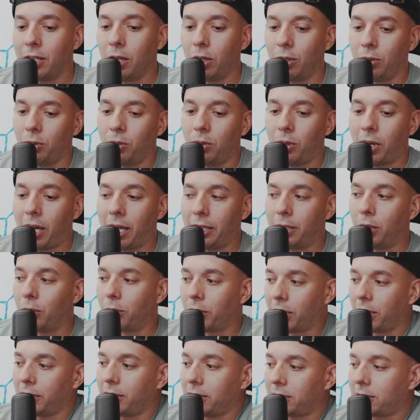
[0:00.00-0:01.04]
you know, I know
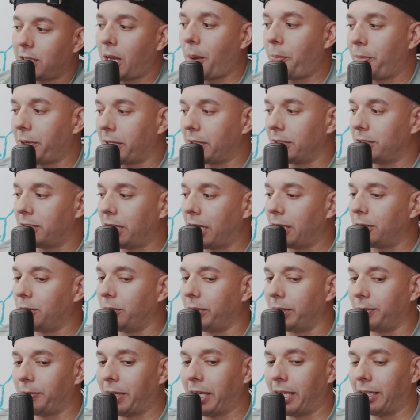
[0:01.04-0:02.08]
we're on this topic of
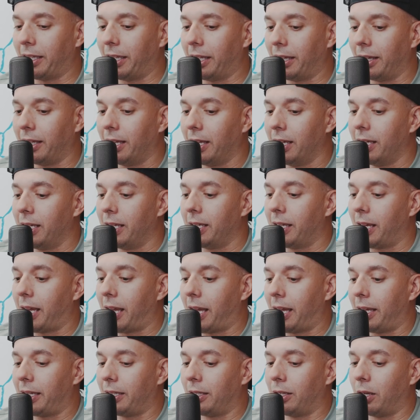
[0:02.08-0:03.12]
genuine, man, and
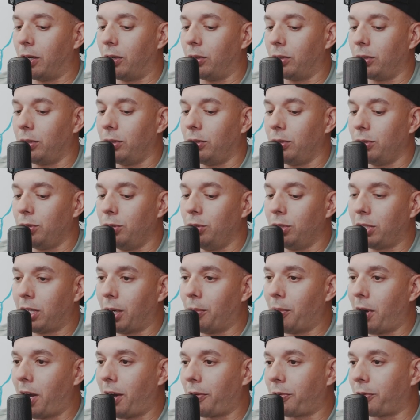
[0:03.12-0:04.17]
you know, you
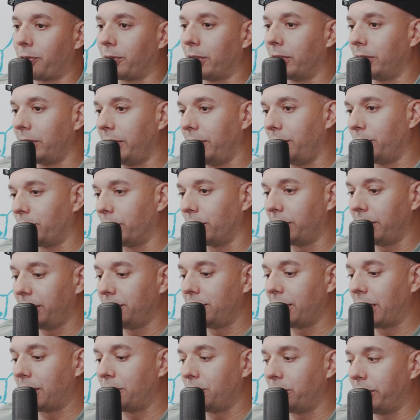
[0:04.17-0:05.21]
come off really, really
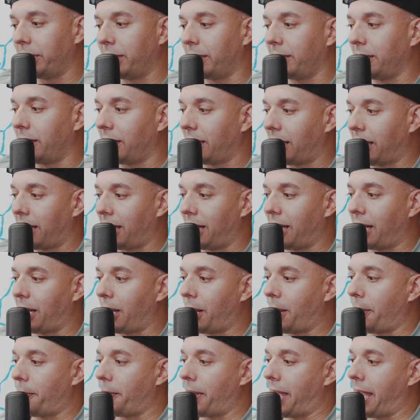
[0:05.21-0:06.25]
genuine.
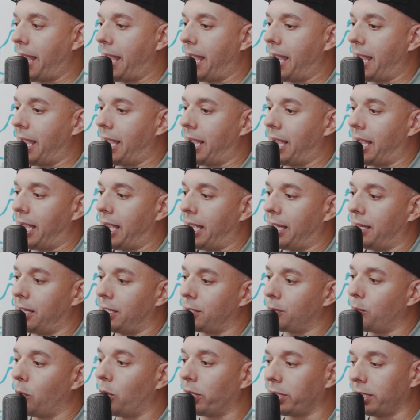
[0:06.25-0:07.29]
And
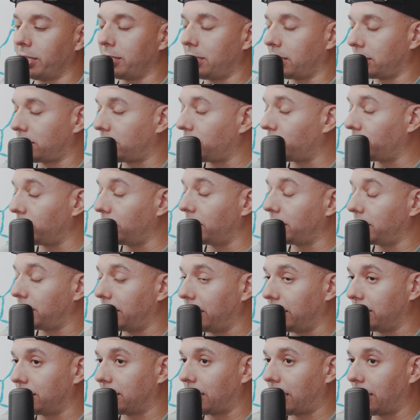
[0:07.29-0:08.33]
it's more than just the real
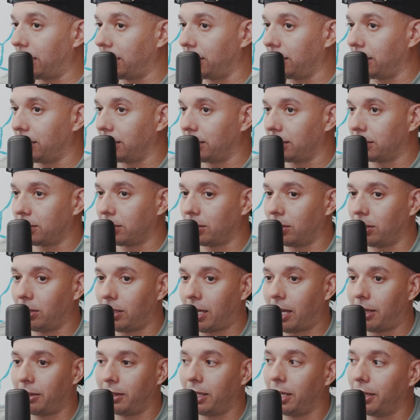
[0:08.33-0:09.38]
estate side.
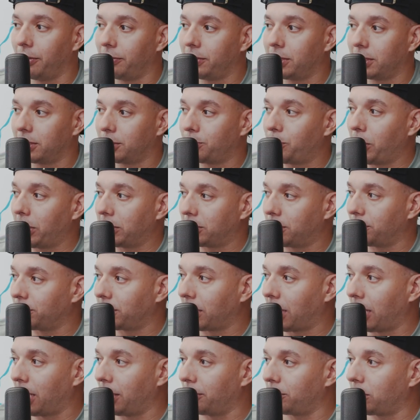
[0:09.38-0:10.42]
So I'd love to spend some
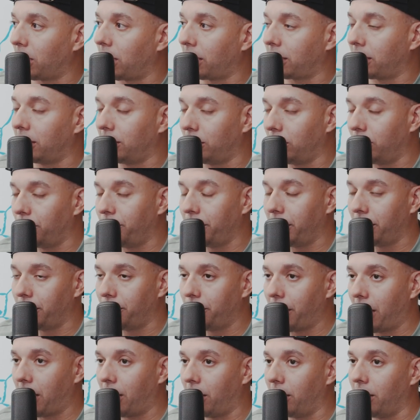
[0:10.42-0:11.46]
time talking a little bit
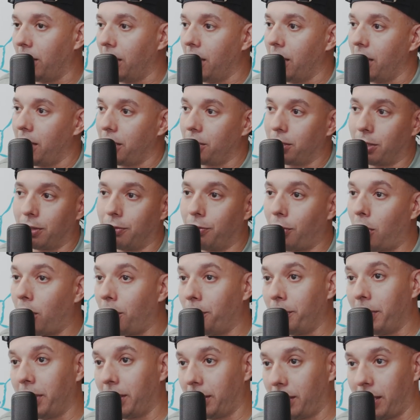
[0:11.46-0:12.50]
about your
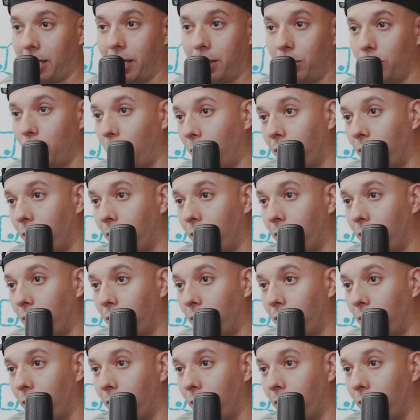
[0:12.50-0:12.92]
involvement in